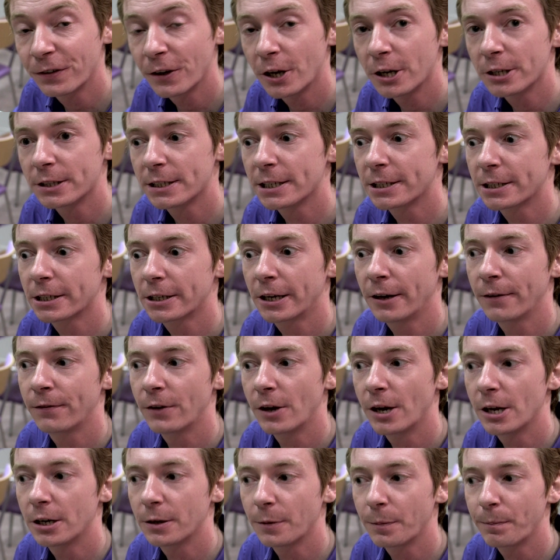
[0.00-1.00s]
first
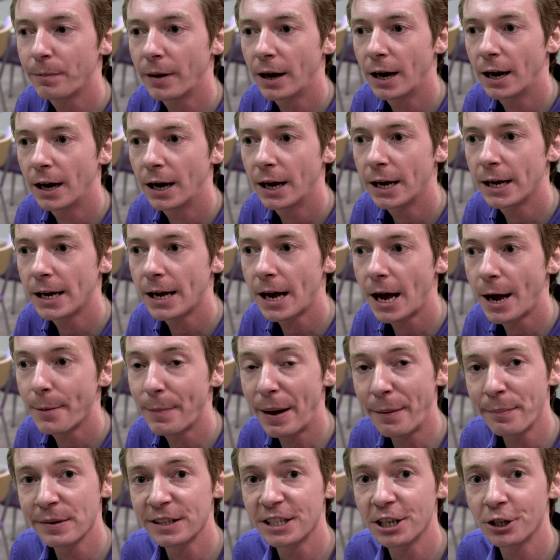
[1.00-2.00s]
discovered by a
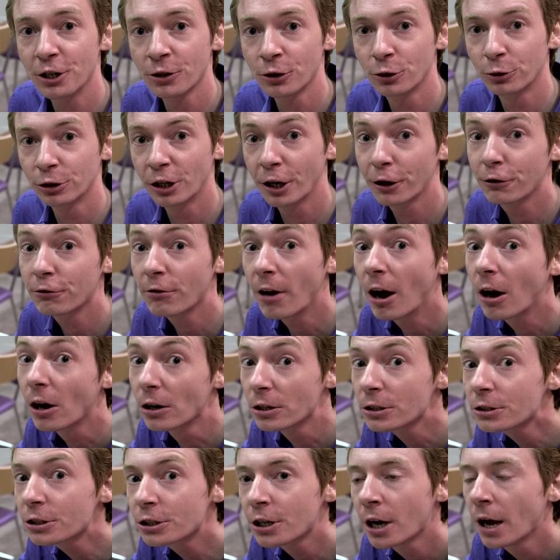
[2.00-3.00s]
mathematician called
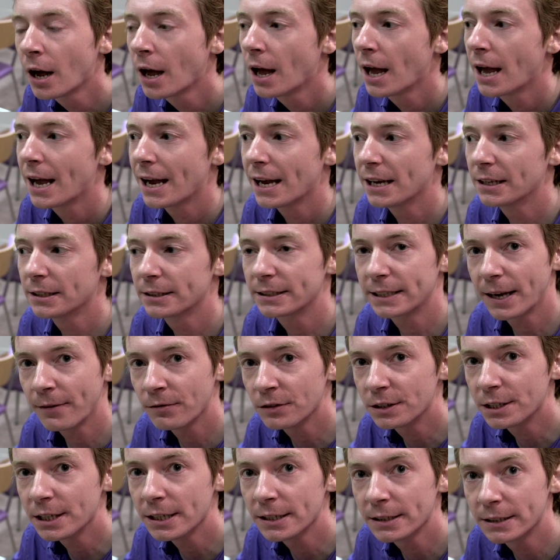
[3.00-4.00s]
Lagrange in
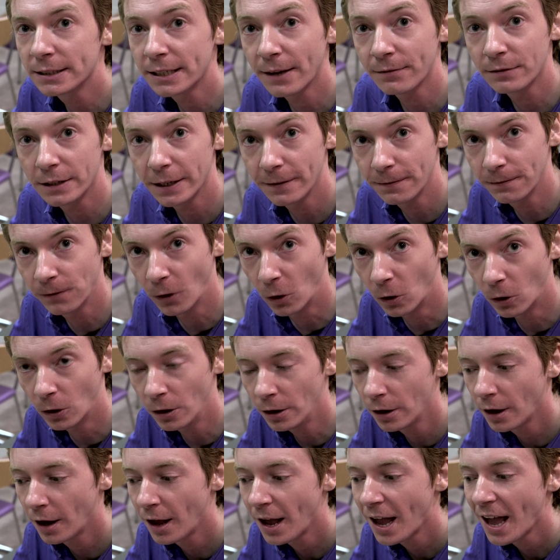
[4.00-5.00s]

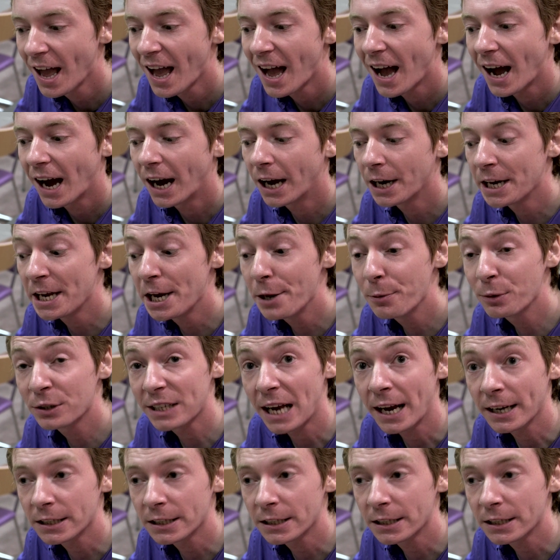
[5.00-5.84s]
1774, and he was